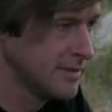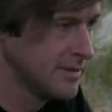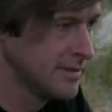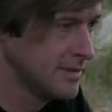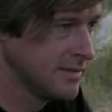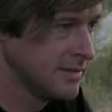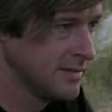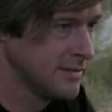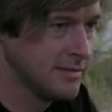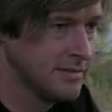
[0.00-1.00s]
Is that
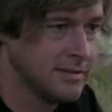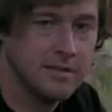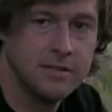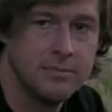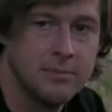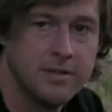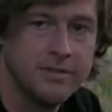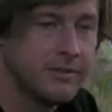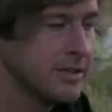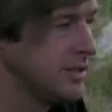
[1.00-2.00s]
first dibs? Your
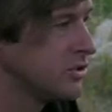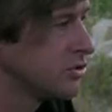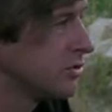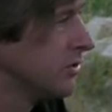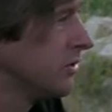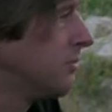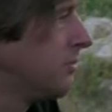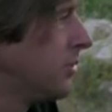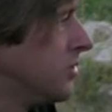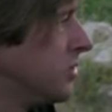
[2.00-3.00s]
boyfriend really. What? Good thing
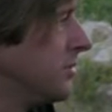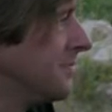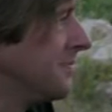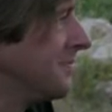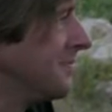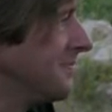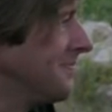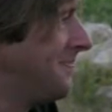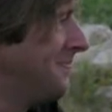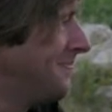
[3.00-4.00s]
though that
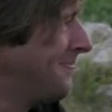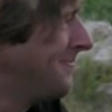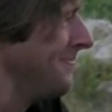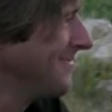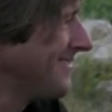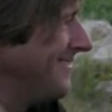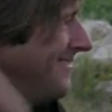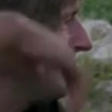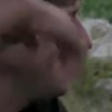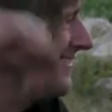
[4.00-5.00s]
It's not Two first, it's not
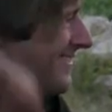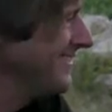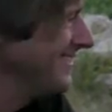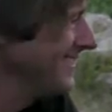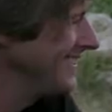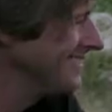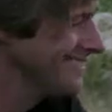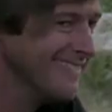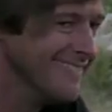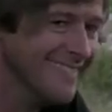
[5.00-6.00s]
first dibs. It's called.
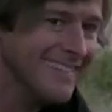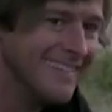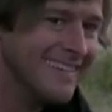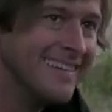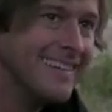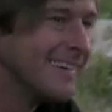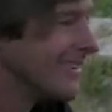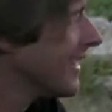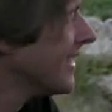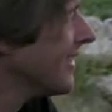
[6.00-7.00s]
It was two out of three,
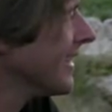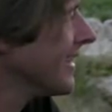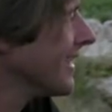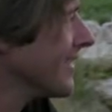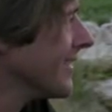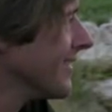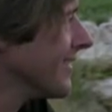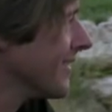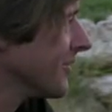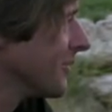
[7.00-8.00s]
and I won two out of three.
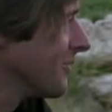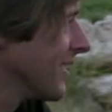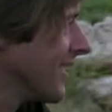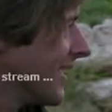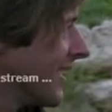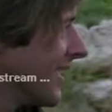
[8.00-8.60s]
Oh. buddy.